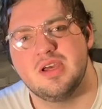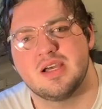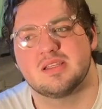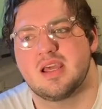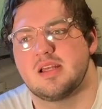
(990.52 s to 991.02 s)
you
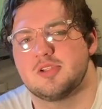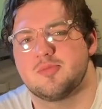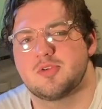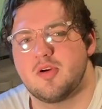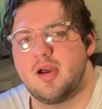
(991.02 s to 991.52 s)
guys like and
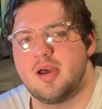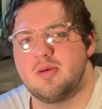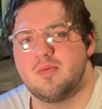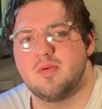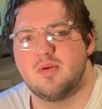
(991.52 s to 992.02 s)

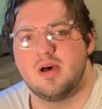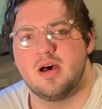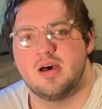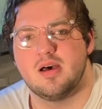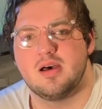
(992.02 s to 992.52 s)
subscribe.
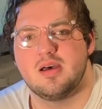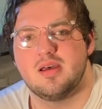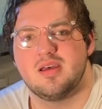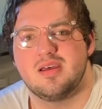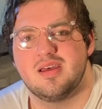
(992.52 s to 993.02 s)

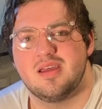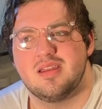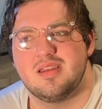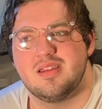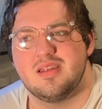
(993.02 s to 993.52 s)

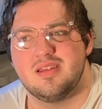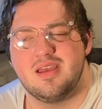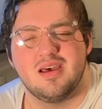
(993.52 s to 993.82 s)
And